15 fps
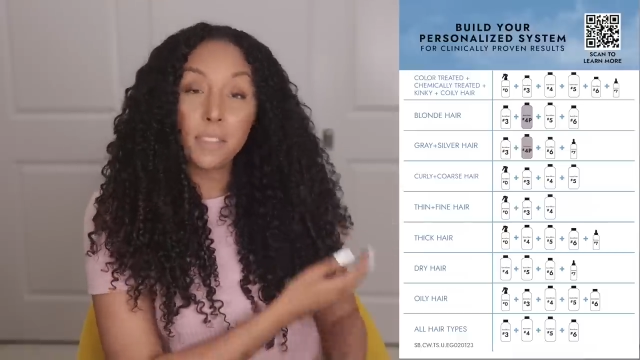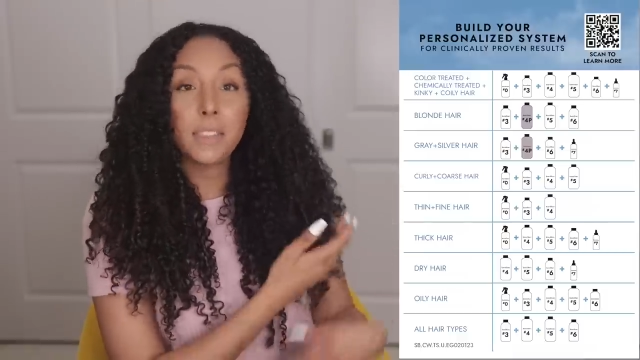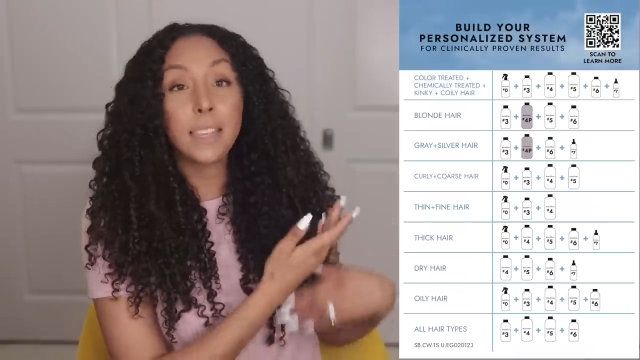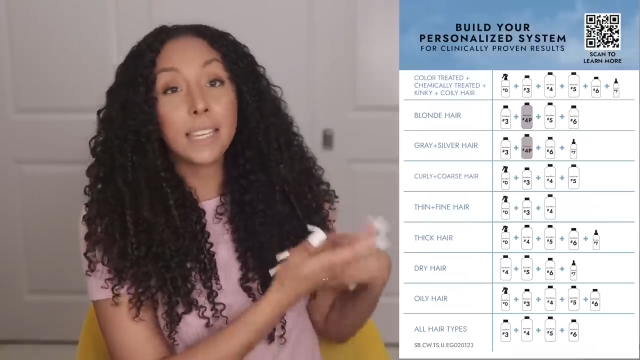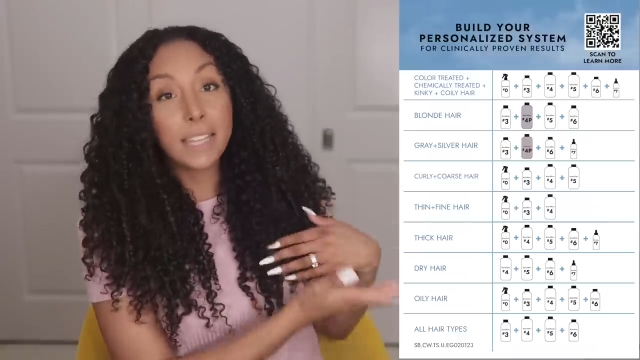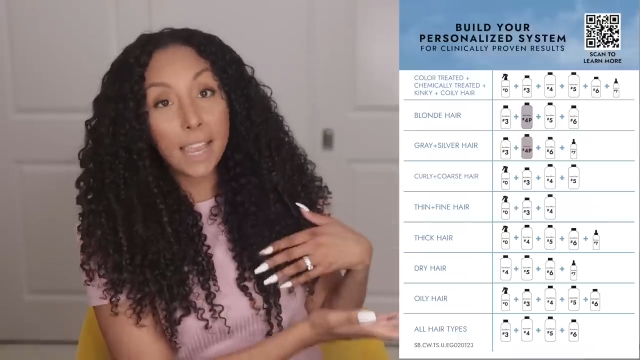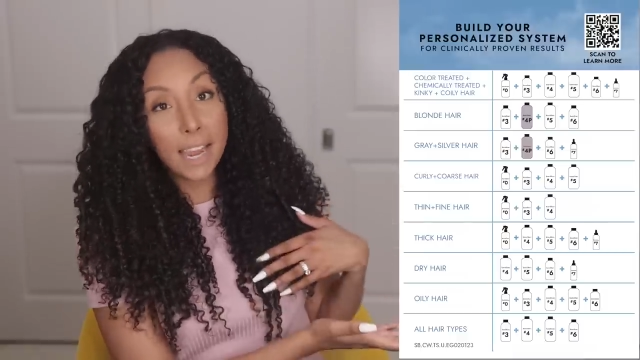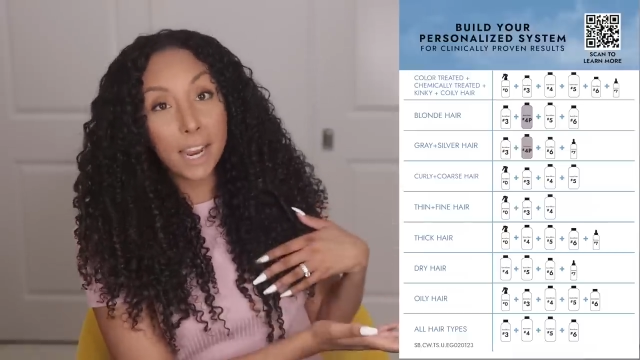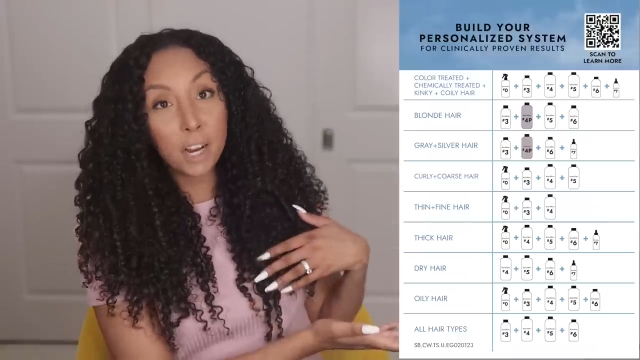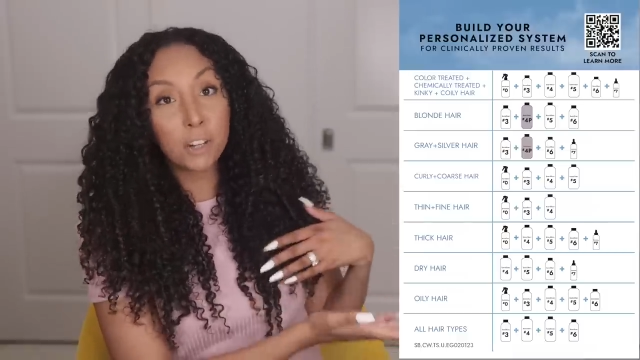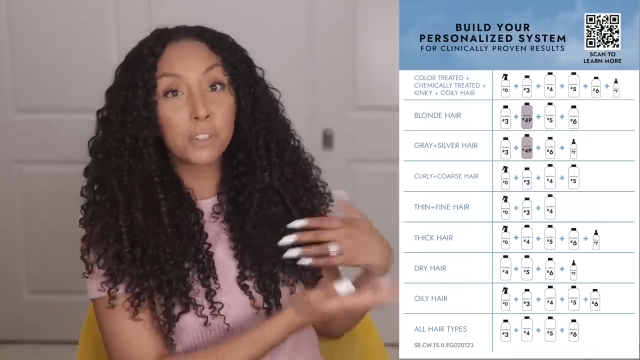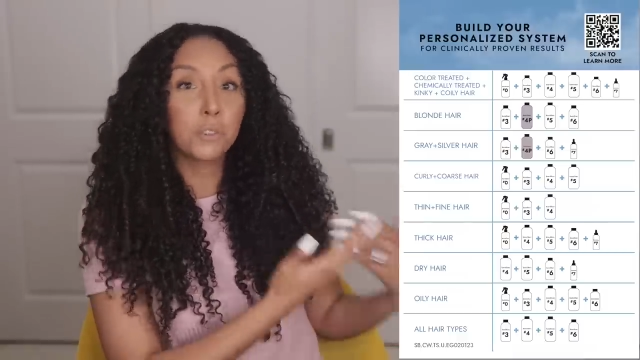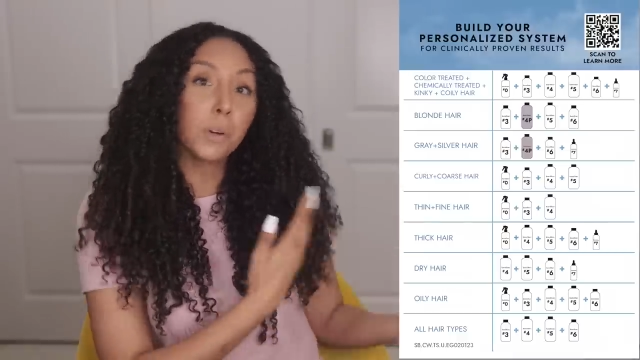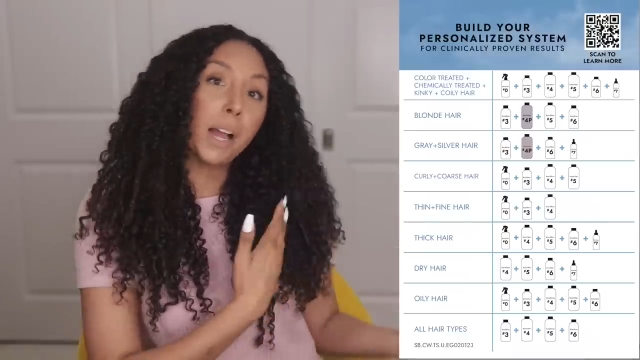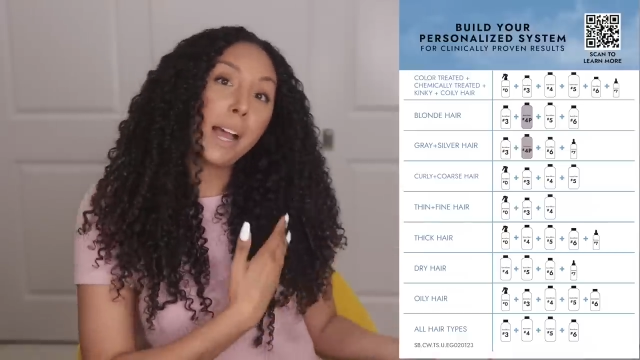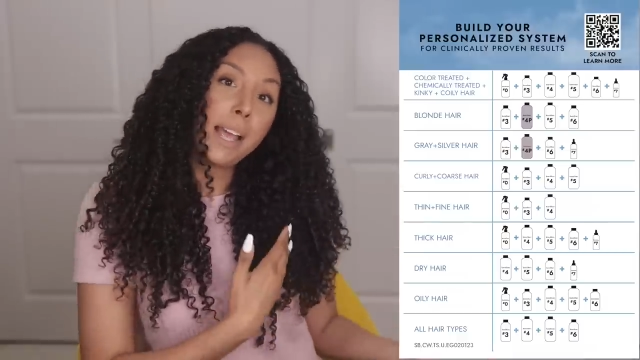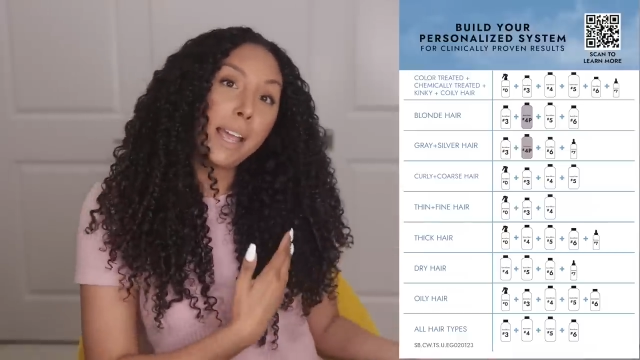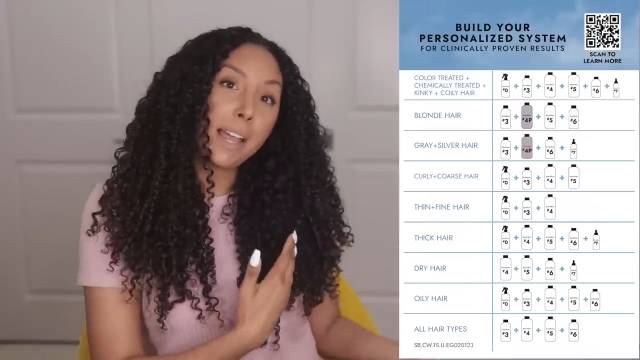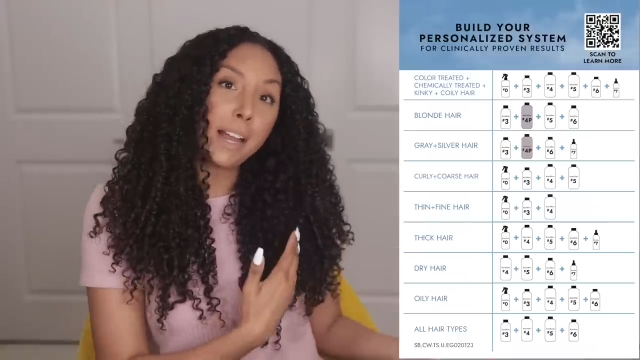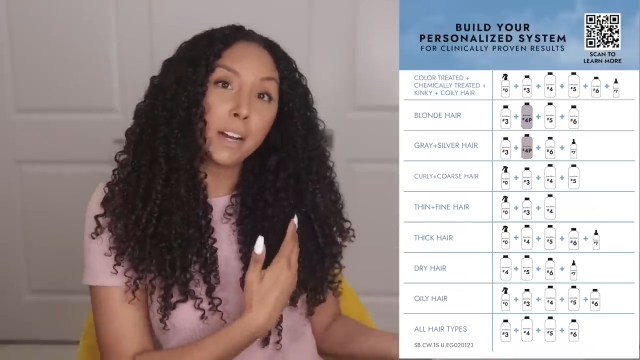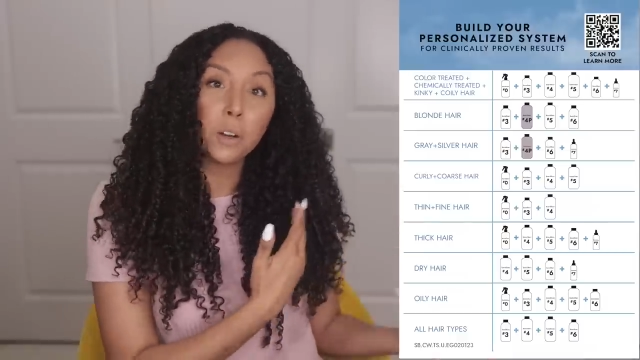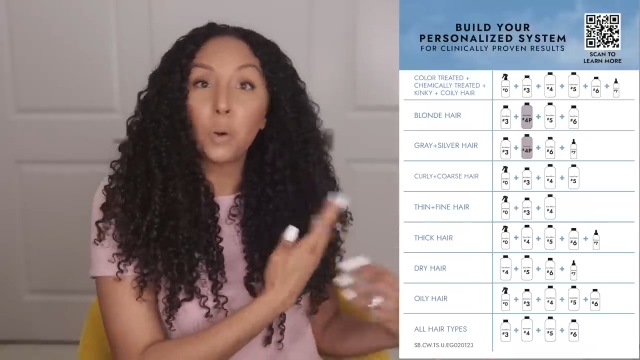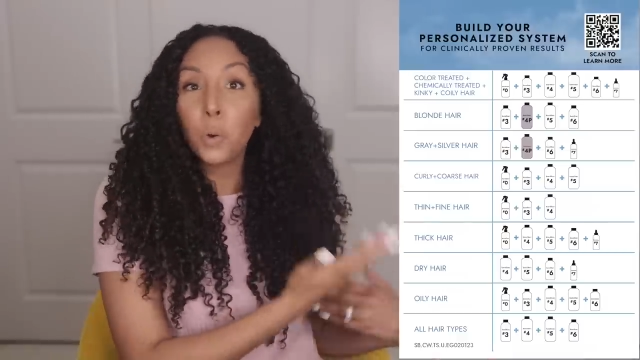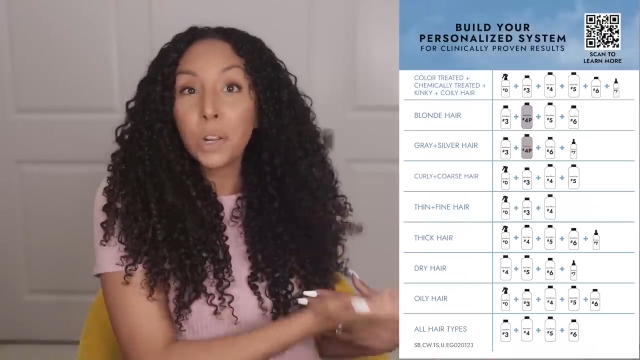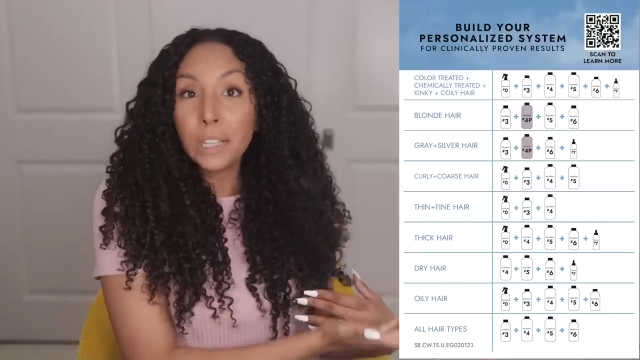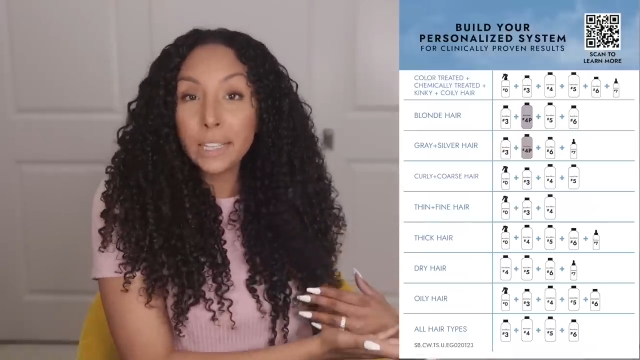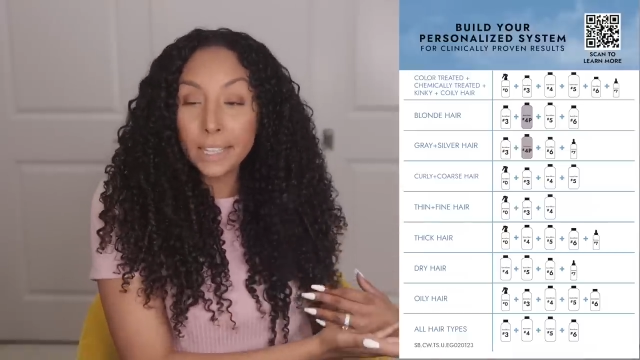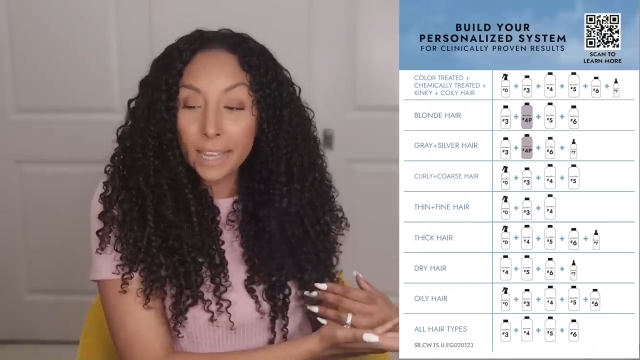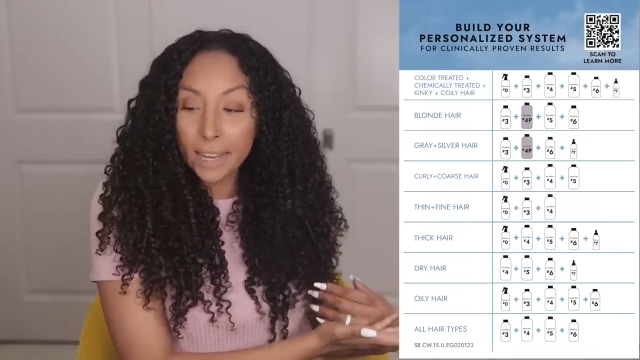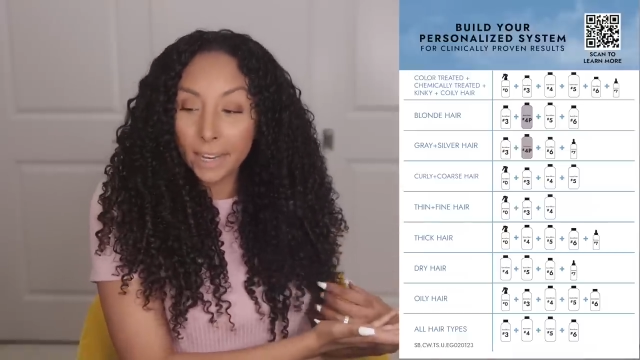thick hair, dry hair,
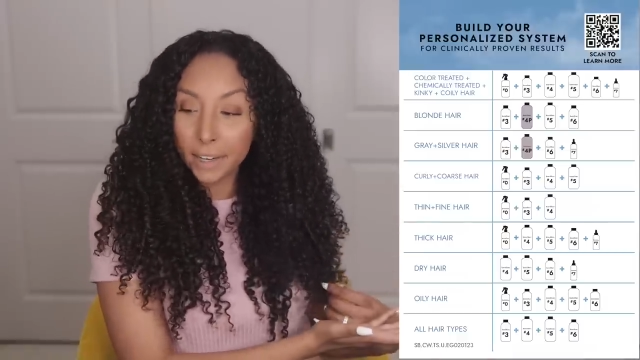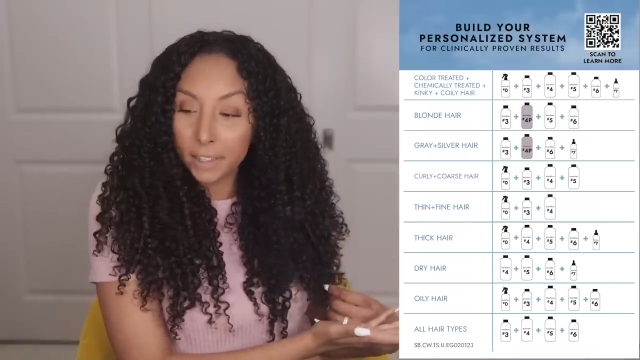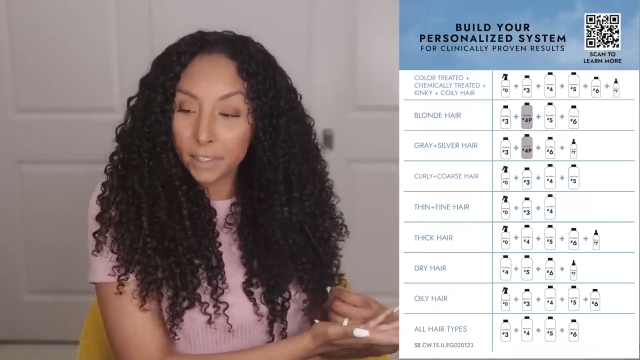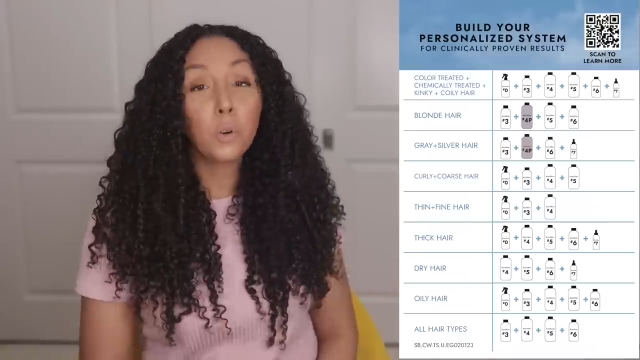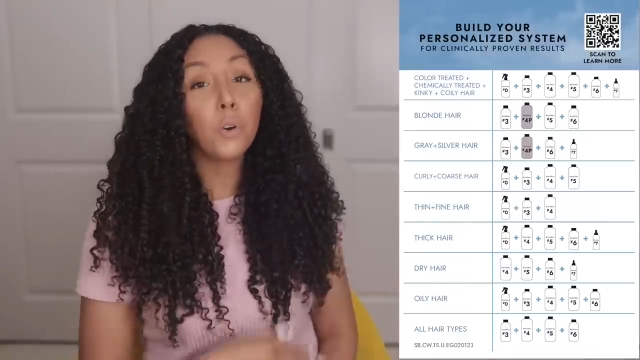oily hair,